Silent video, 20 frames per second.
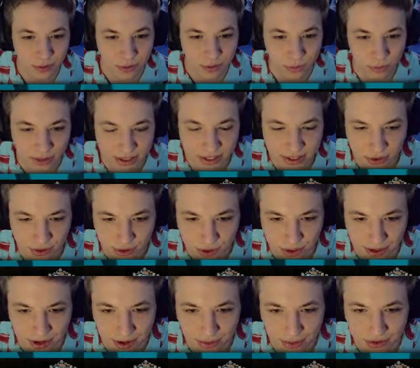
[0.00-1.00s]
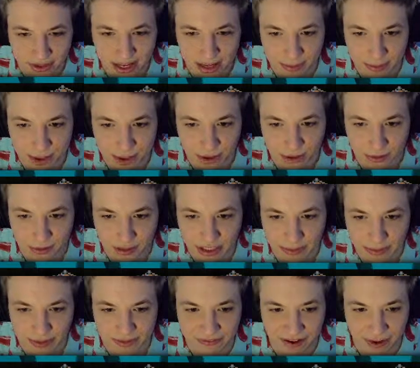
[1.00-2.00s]
Researcher, health and damage are increased
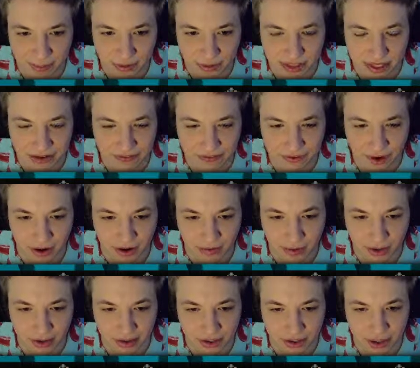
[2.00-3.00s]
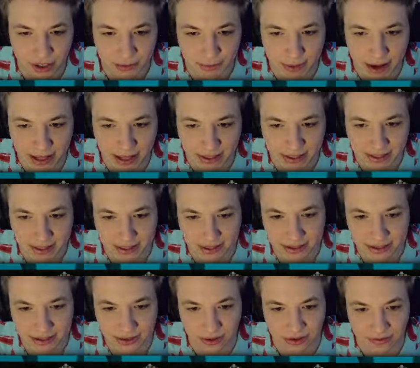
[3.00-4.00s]
by 5% for every Lich's Palace at the
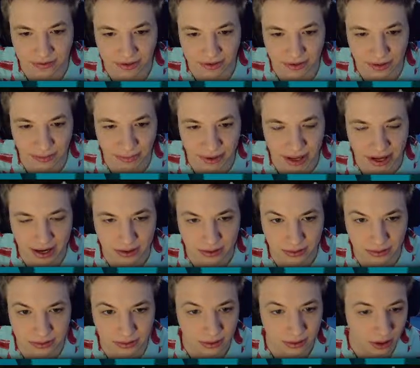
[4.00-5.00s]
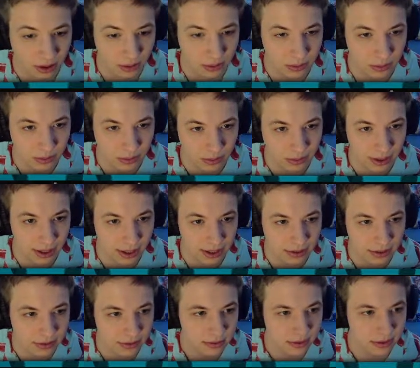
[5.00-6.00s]
start of every battle. Oh, okay.
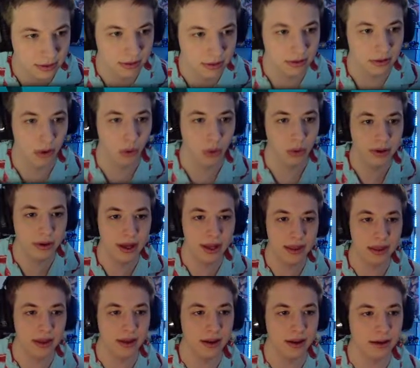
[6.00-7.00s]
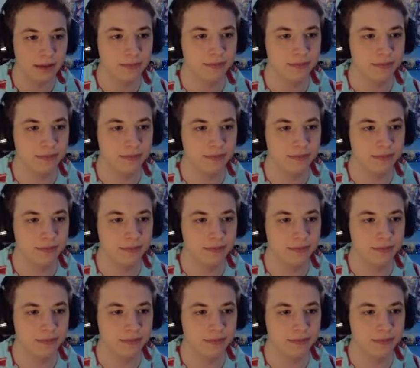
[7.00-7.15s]
Okay then.